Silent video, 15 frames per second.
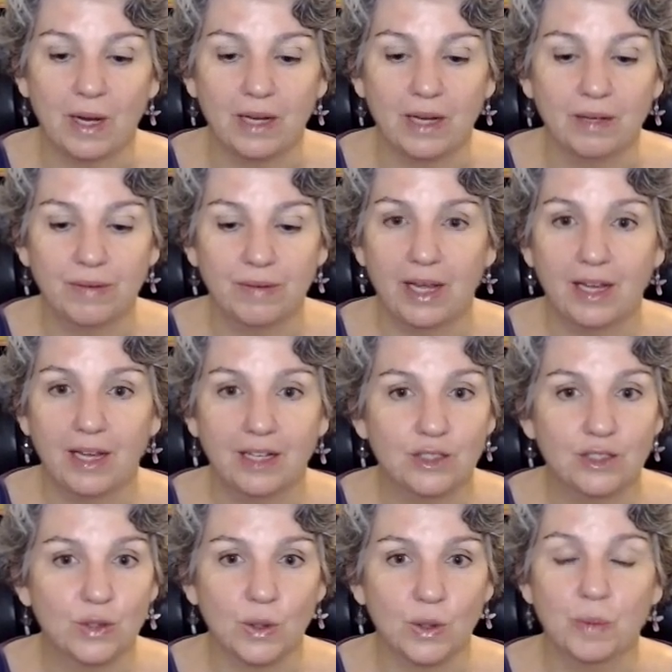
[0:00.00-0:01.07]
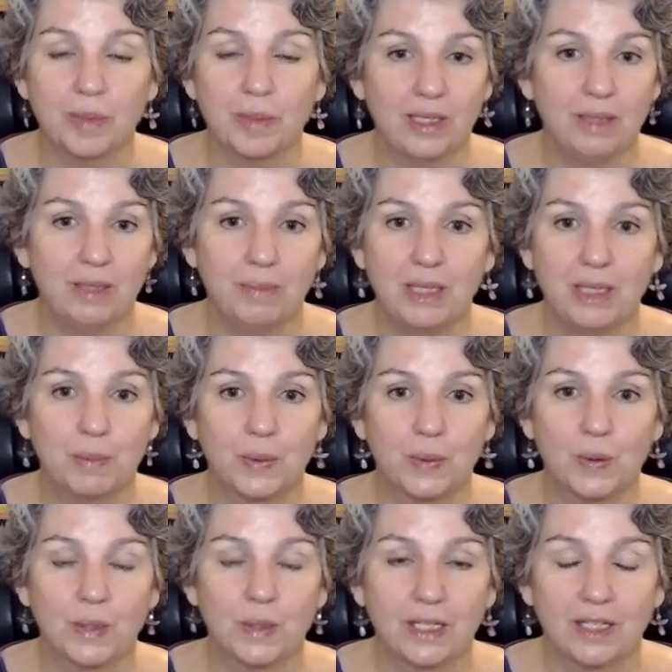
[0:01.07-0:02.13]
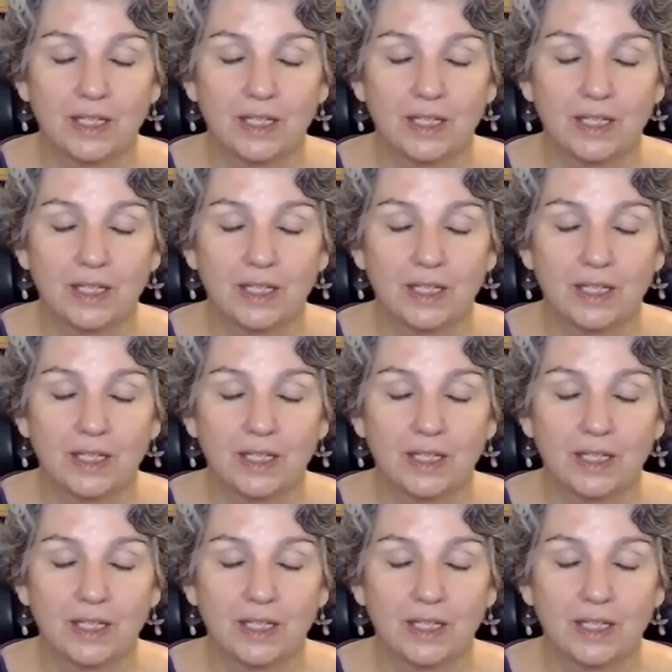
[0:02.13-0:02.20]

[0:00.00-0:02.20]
I have had so many people